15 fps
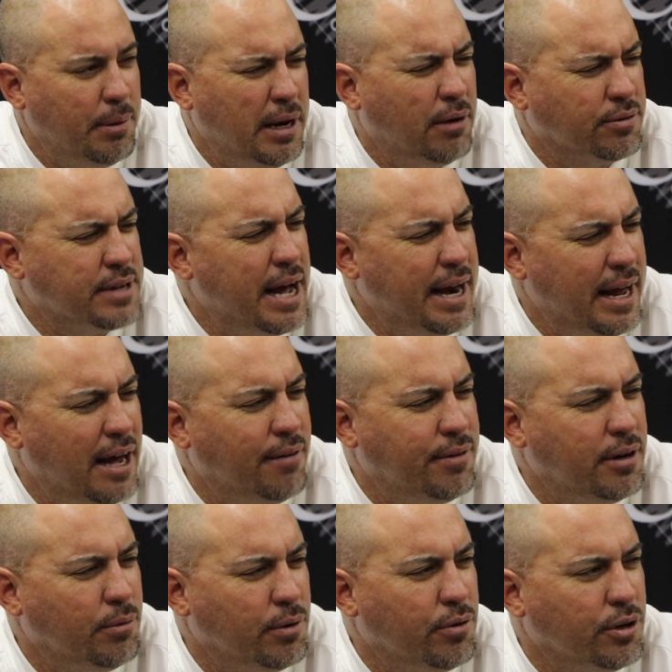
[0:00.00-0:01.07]
I mean, that was kind of
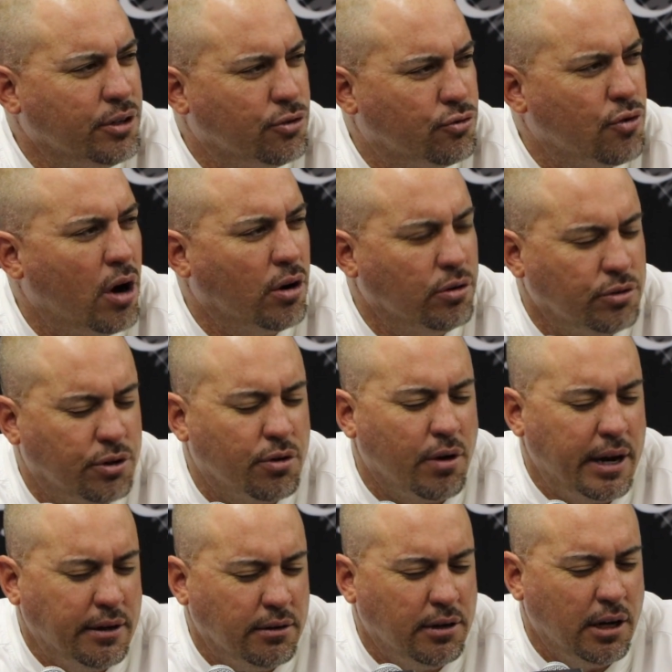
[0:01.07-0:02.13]
evident. We really struggled
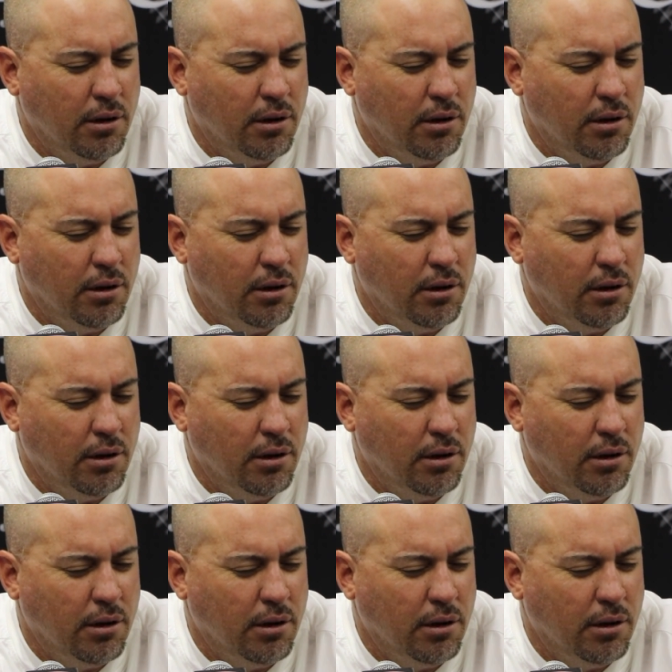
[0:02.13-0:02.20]
creating,